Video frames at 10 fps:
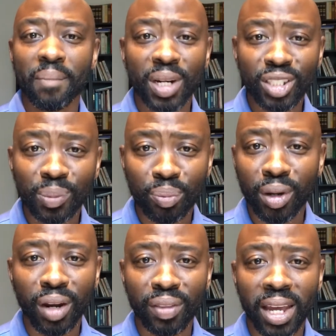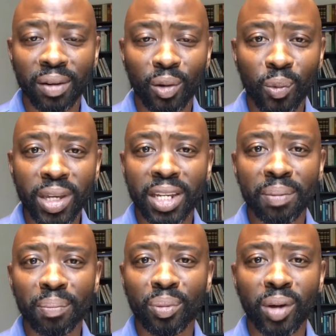but it's a prayer that we
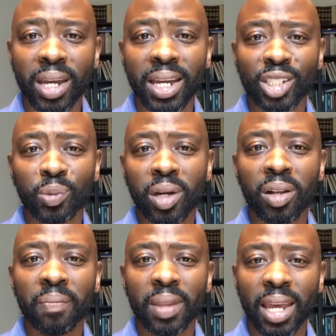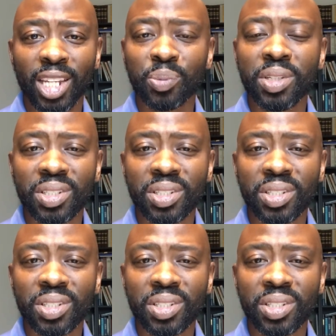can pray as well as we